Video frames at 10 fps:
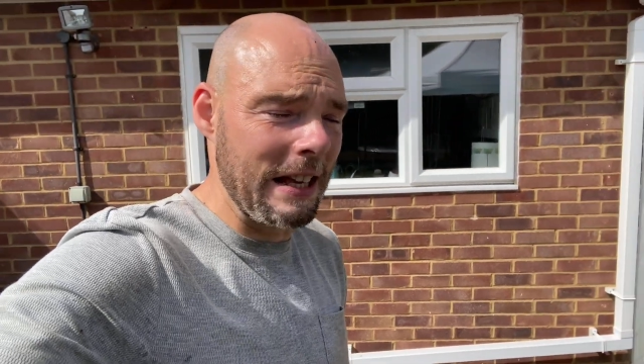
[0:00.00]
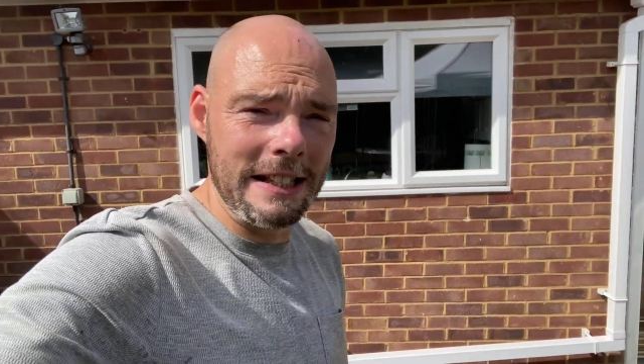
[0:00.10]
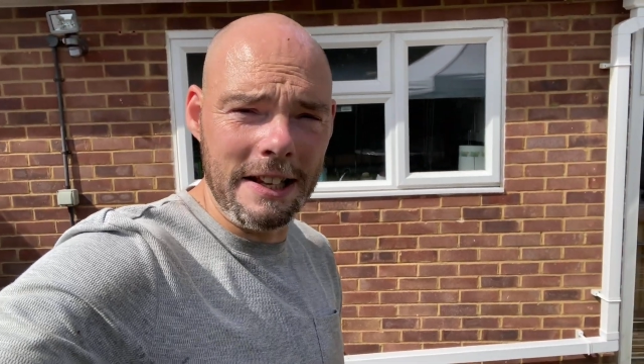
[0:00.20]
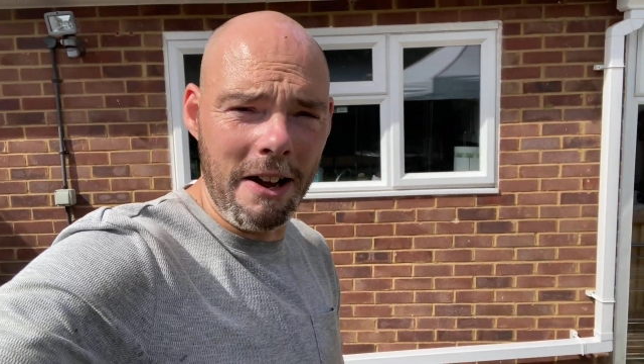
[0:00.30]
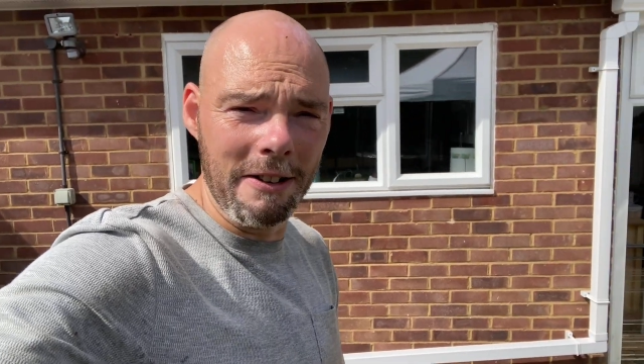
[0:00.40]

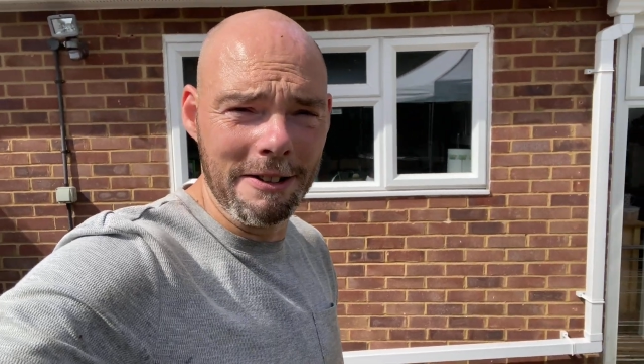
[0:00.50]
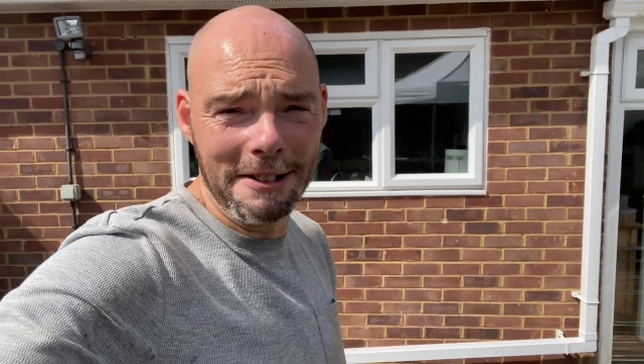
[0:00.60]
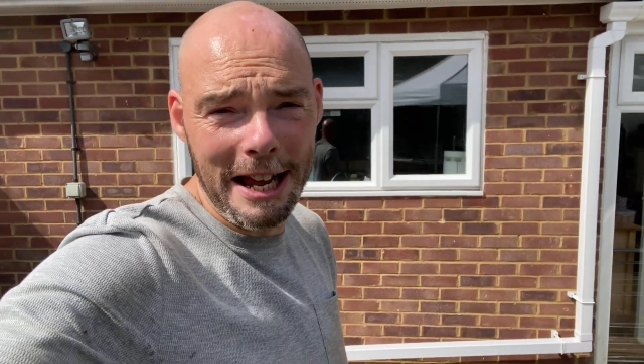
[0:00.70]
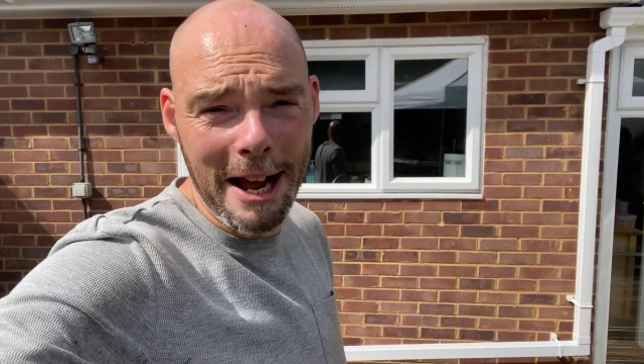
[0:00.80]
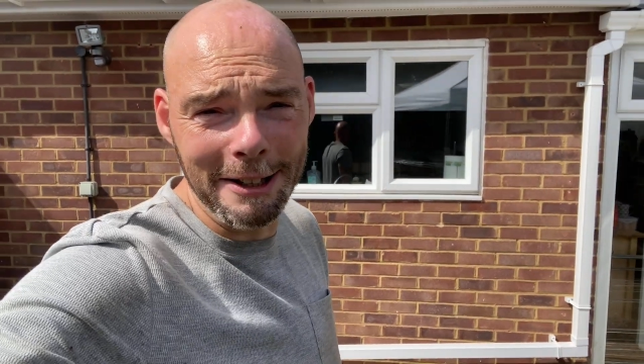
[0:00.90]
So
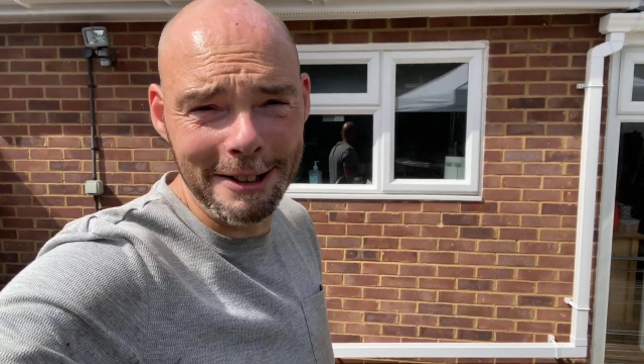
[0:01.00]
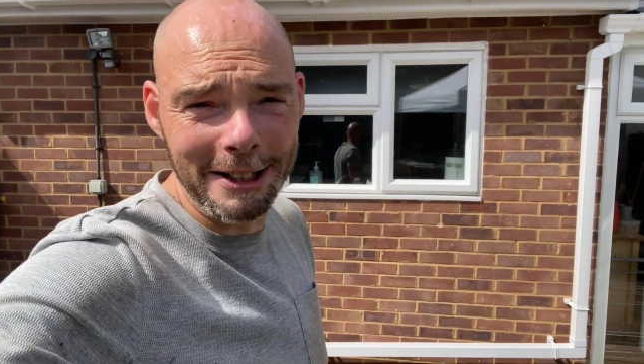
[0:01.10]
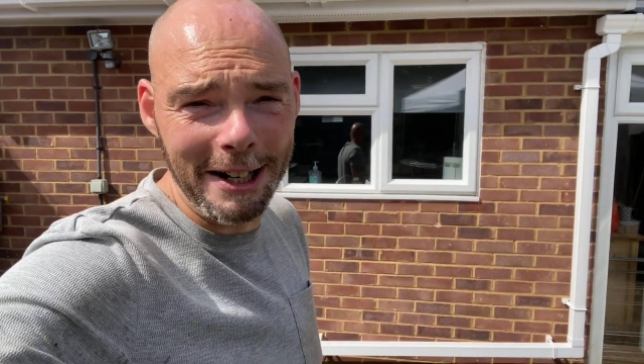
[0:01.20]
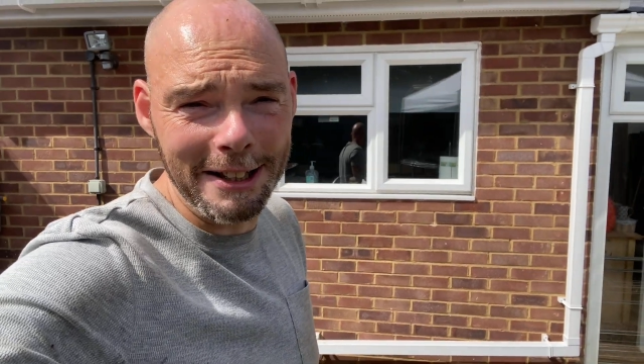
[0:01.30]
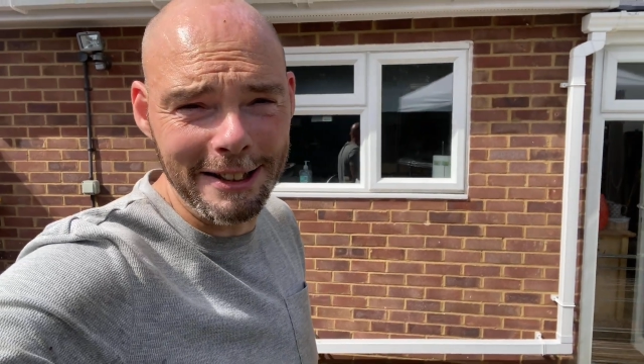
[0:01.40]
yeah,
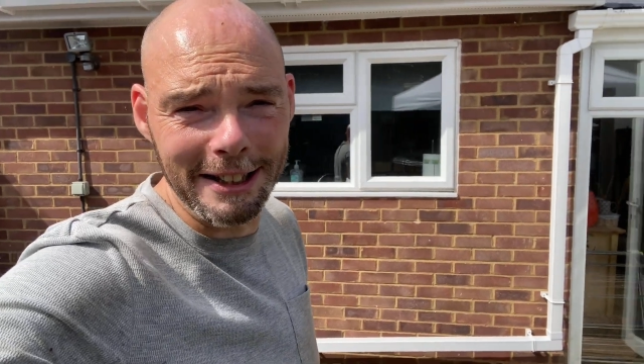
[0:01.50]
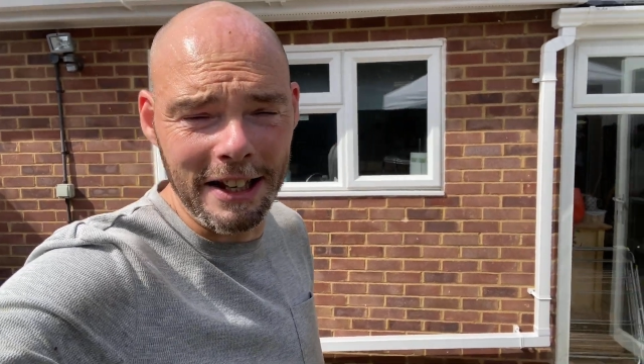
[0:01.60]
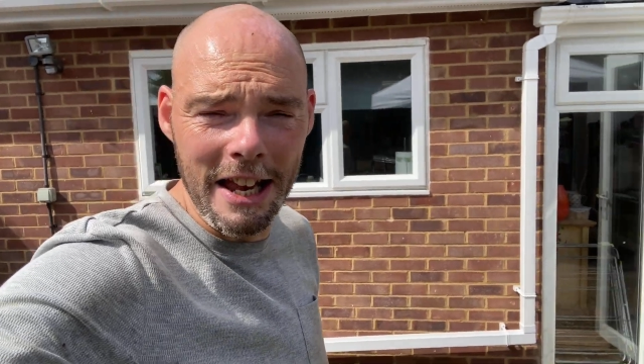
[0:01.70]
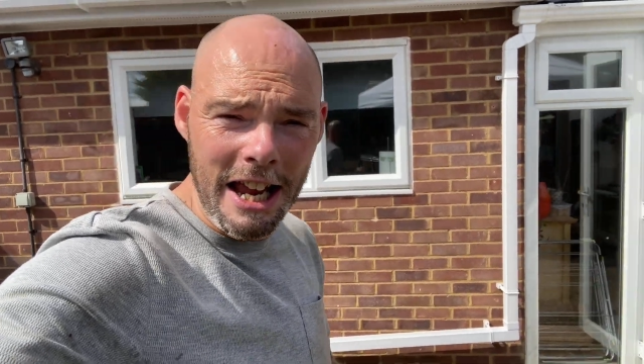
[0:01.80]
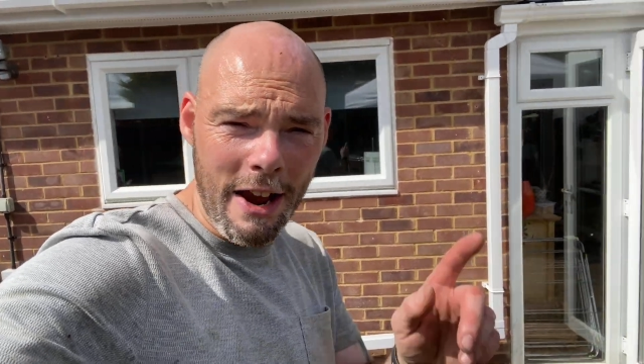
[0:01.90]
done and dusted.
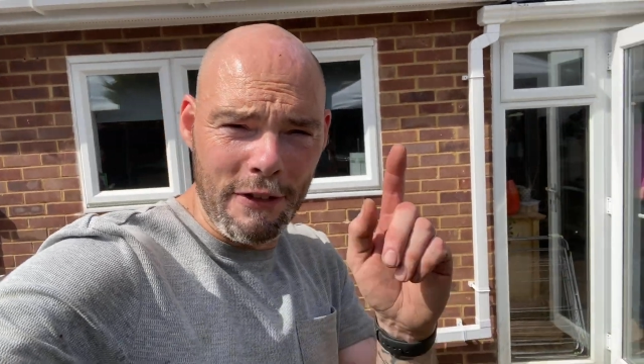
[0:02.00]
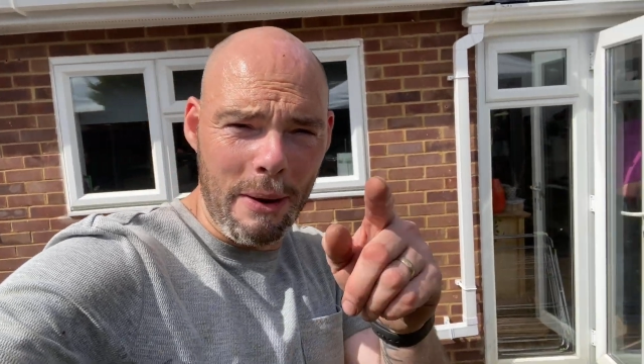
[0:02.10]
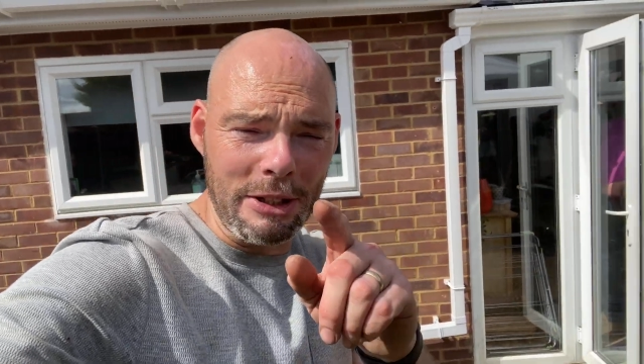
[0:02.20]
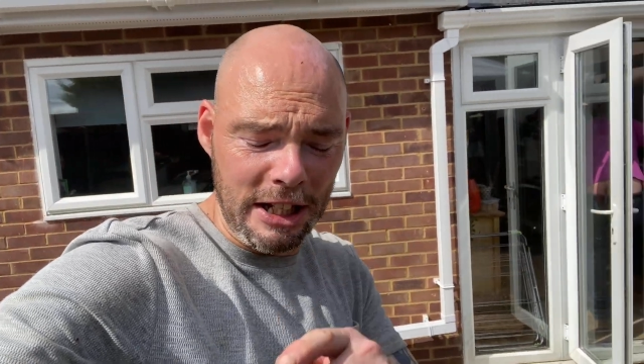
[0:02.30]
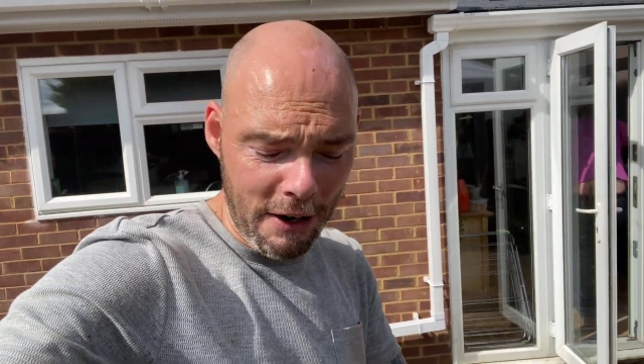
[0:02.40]
If you like
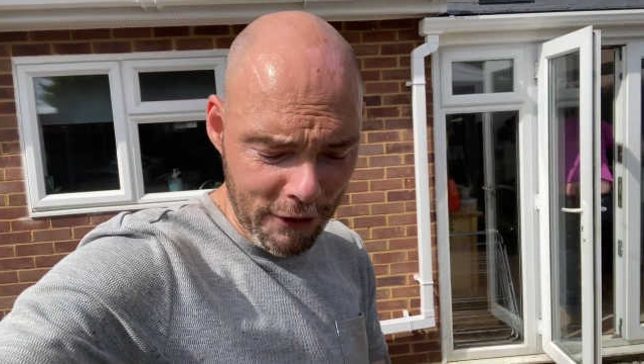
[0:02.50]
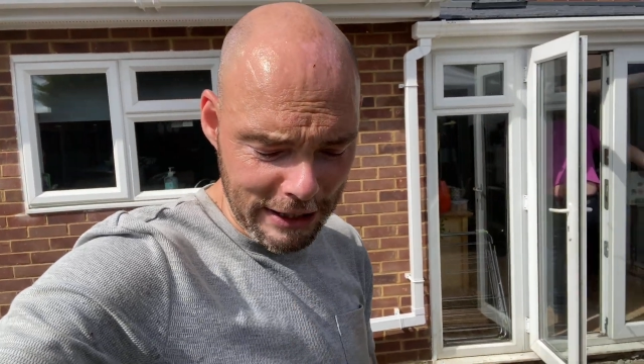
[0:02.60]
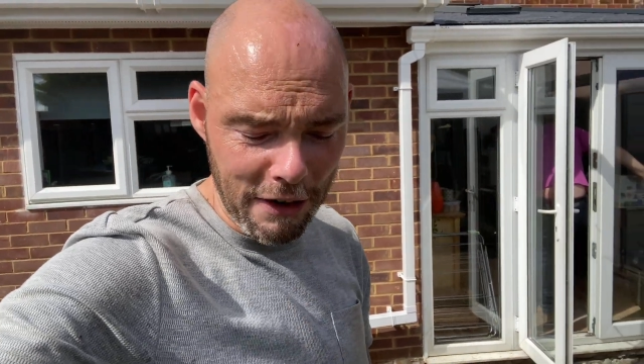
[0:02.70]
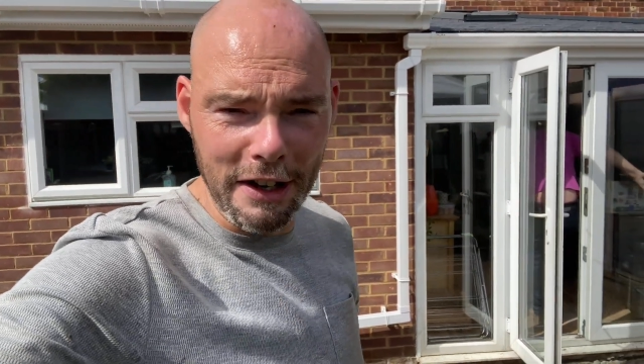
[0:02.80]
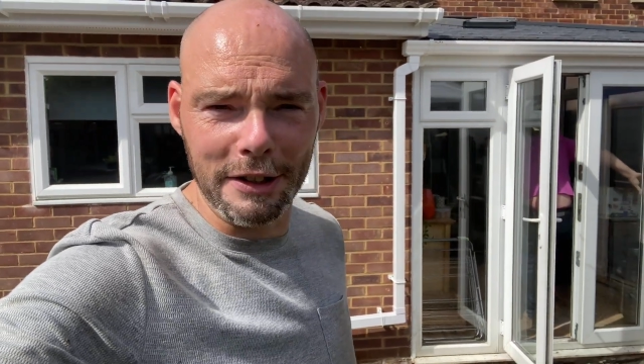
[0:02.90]
what you see, don't forget
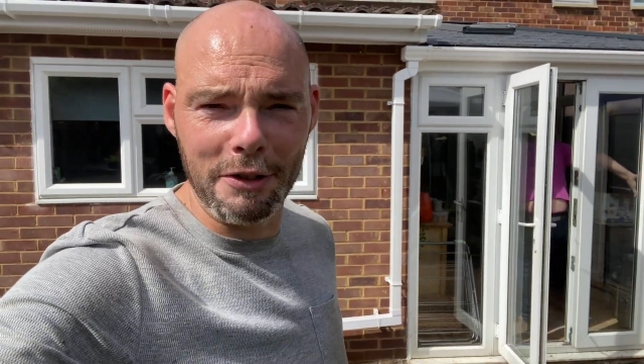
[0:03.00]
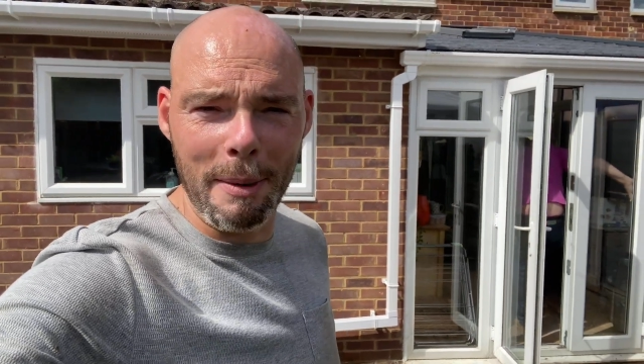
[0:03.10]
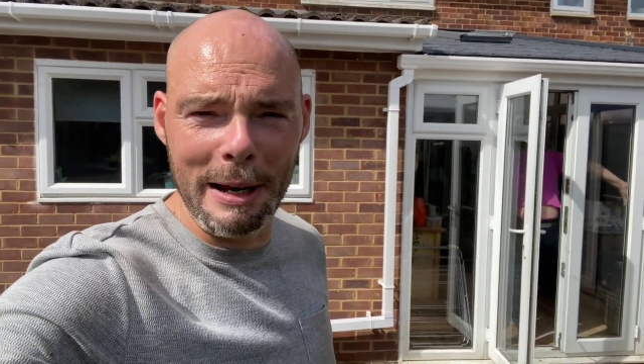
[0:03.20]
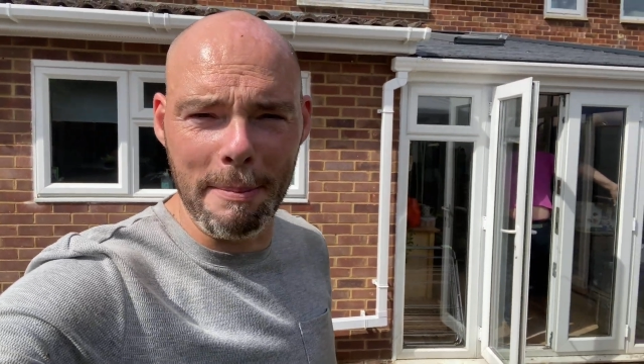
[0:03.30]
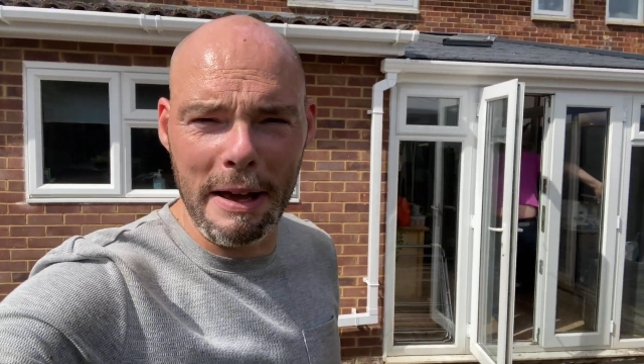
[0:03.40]
to like, subscribe,
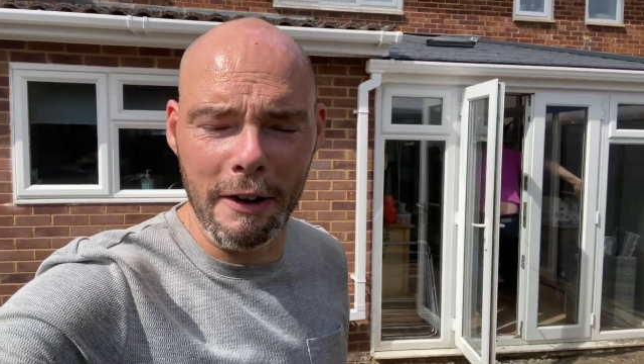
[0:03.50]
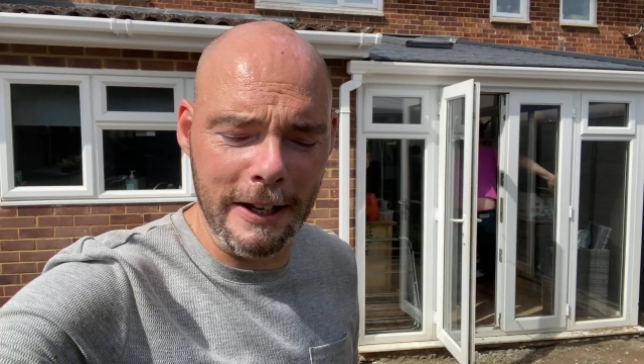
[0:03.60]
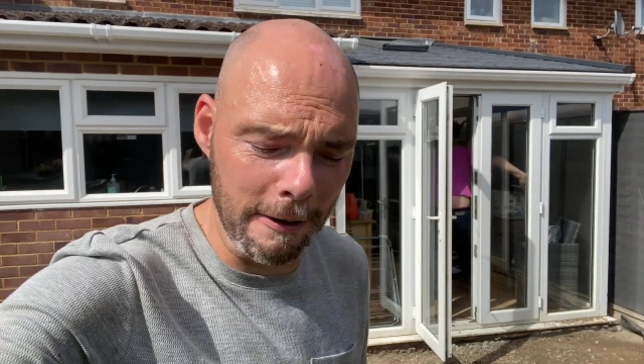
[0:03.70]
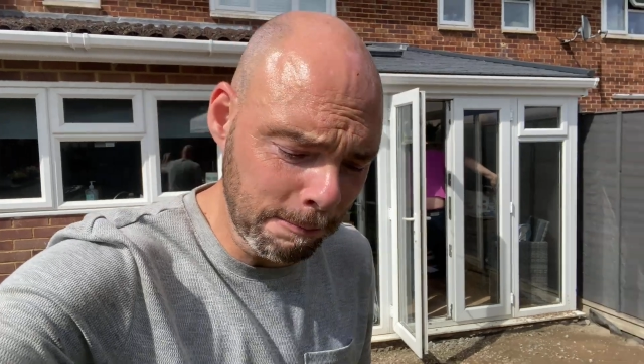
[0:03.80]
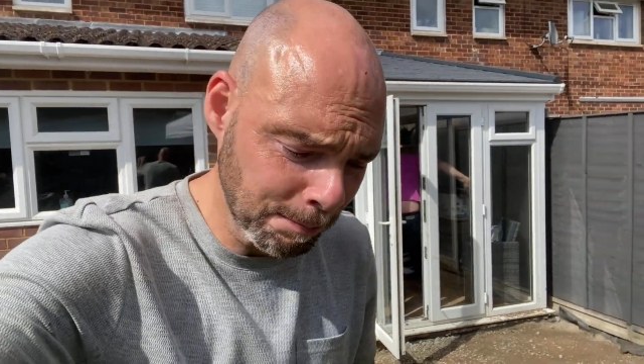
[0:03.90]
hit the bell
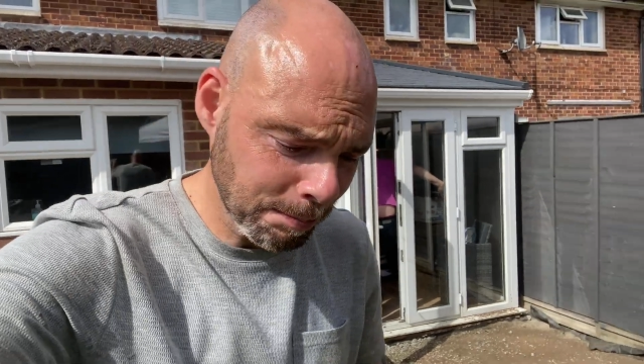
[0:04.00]
icon.